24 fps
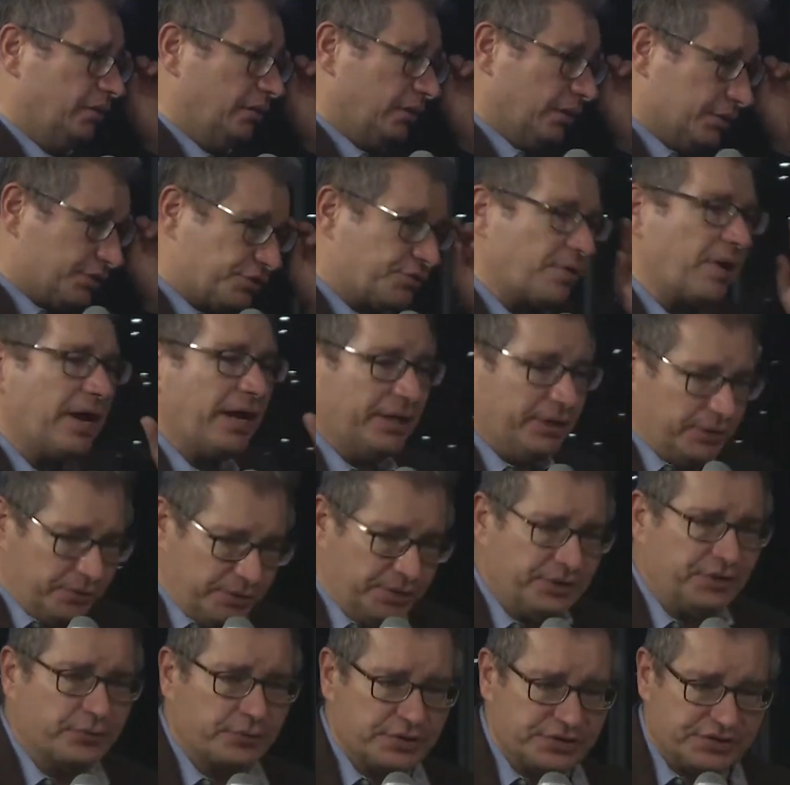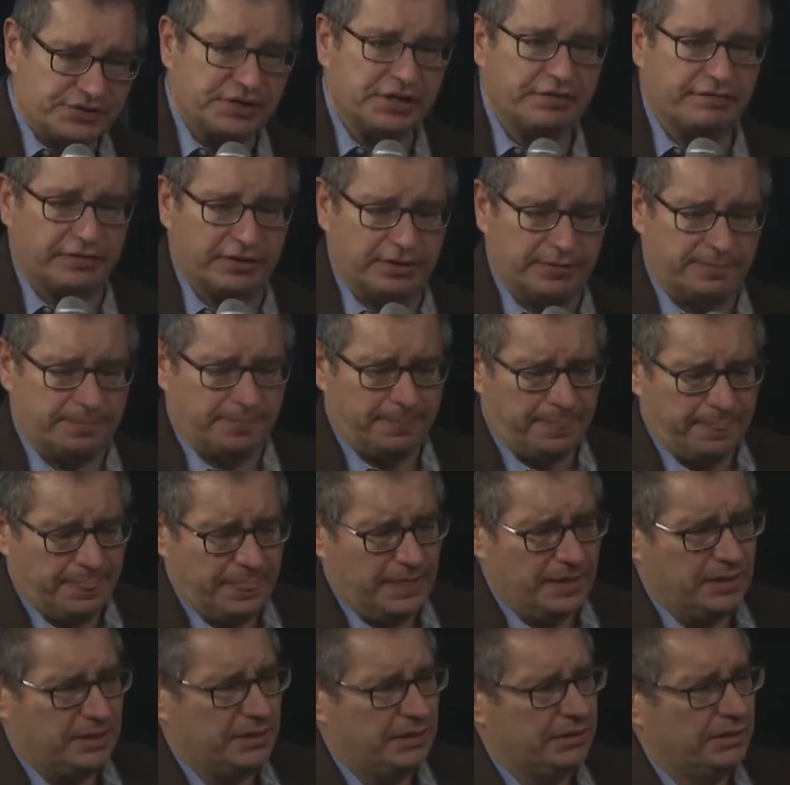that's right, you need to receive it.
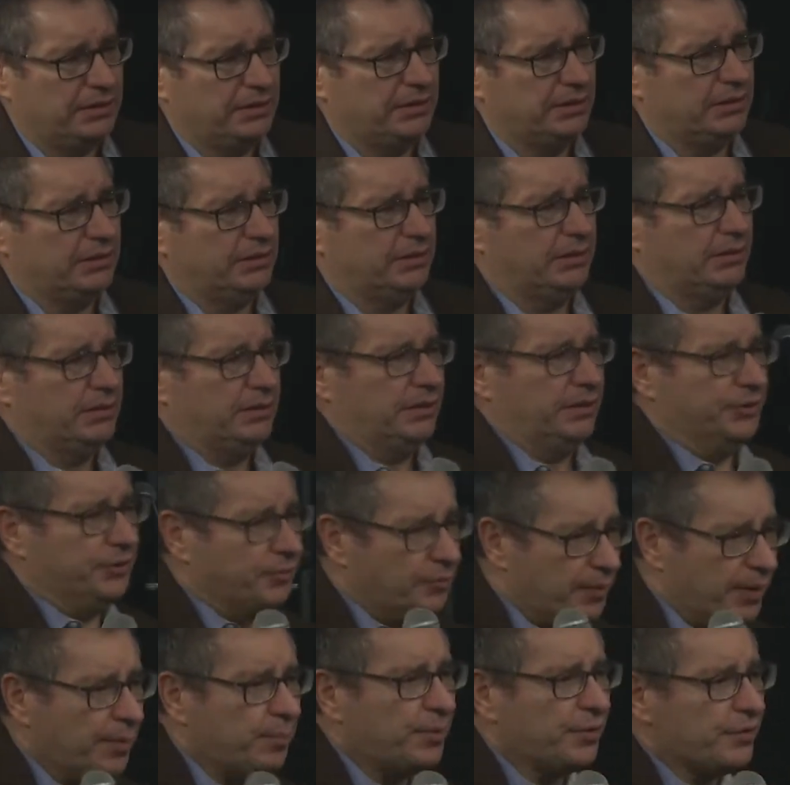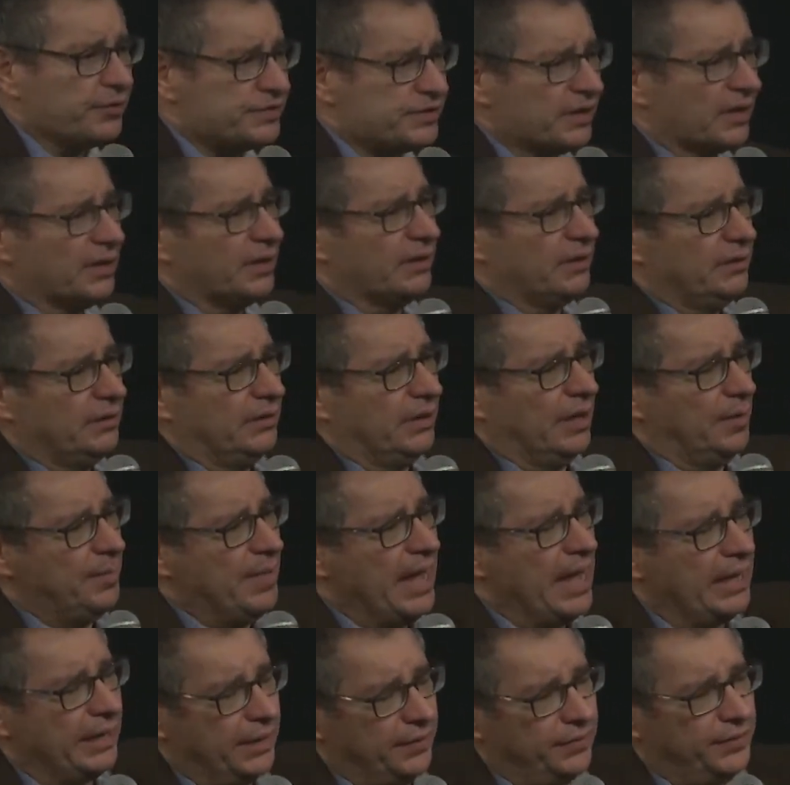You remember there's a
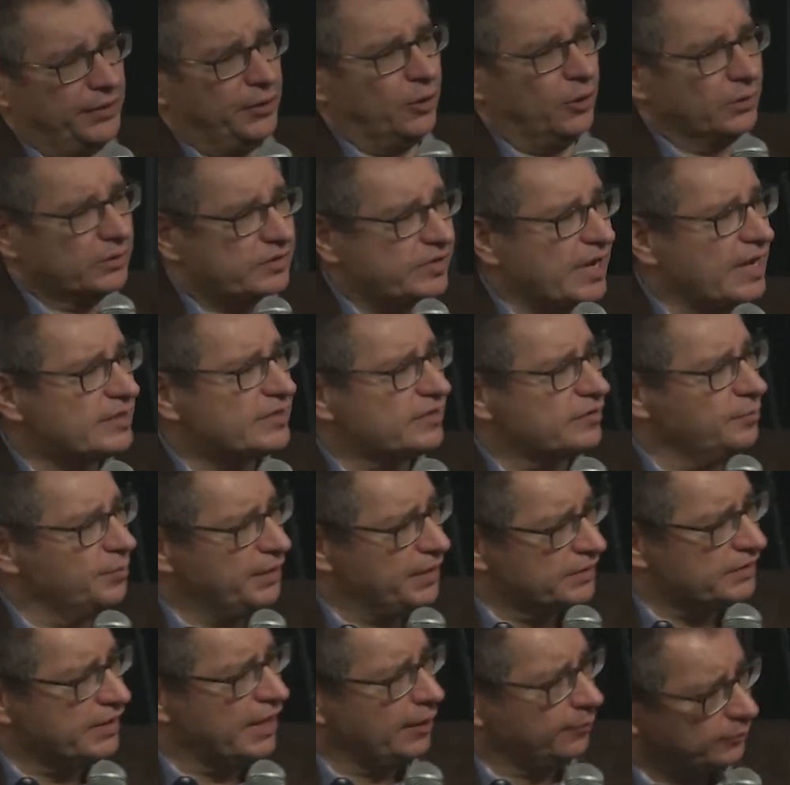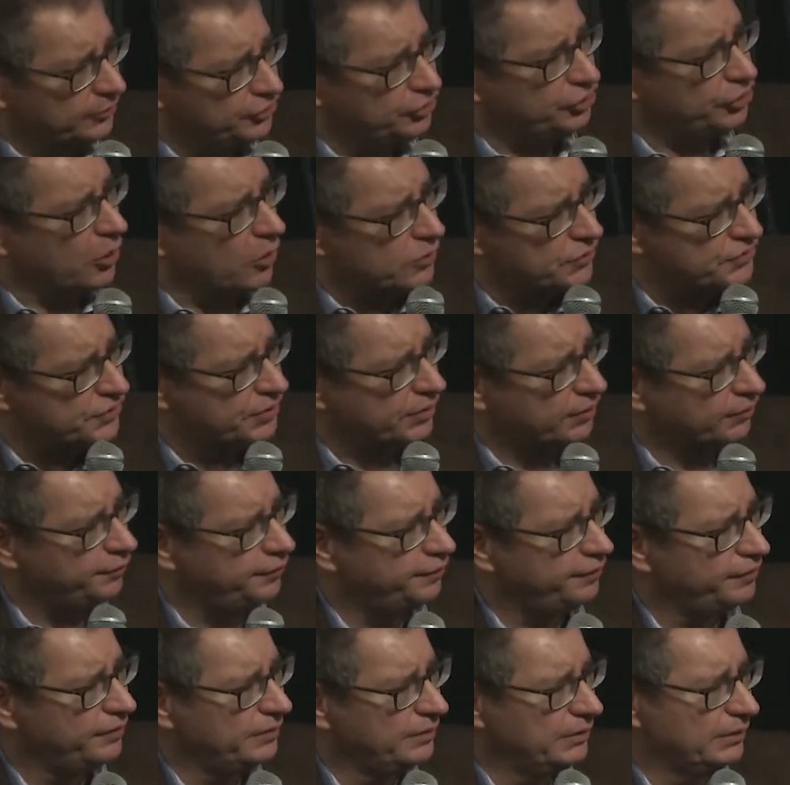man in the Old Testament, his name was
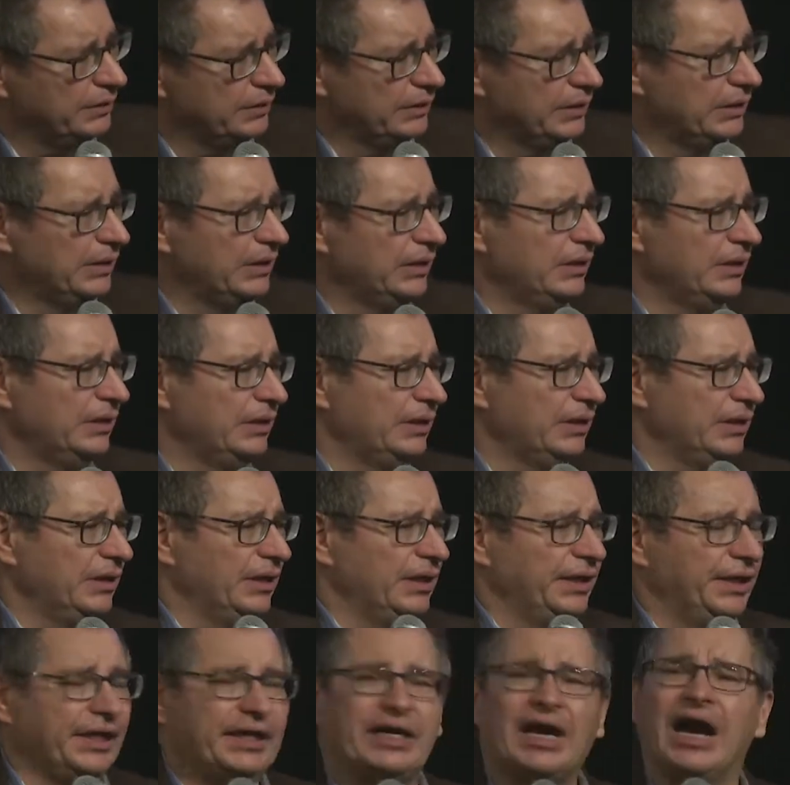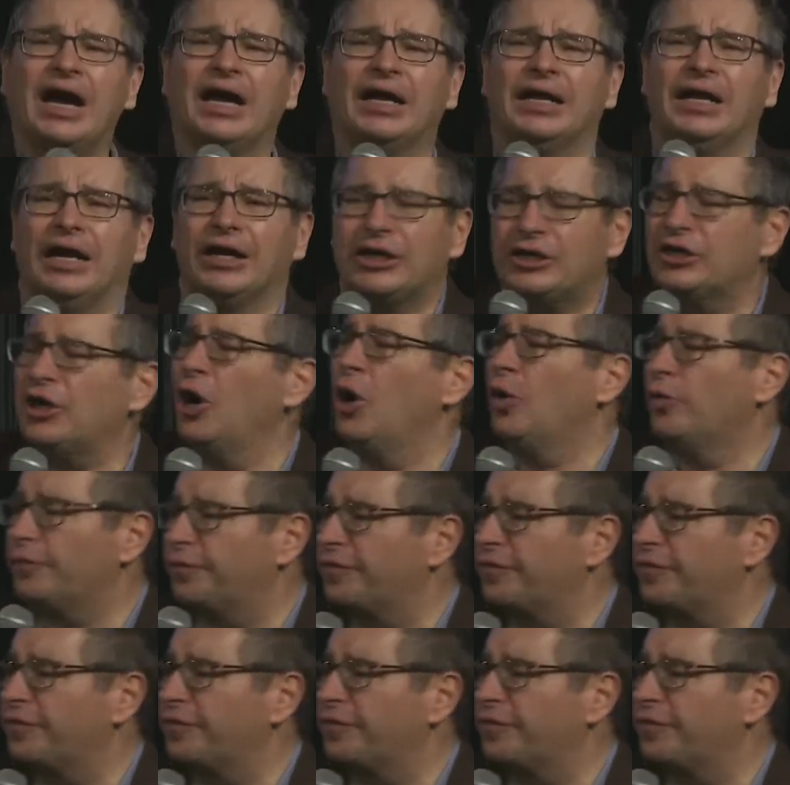Joseph. He got a coat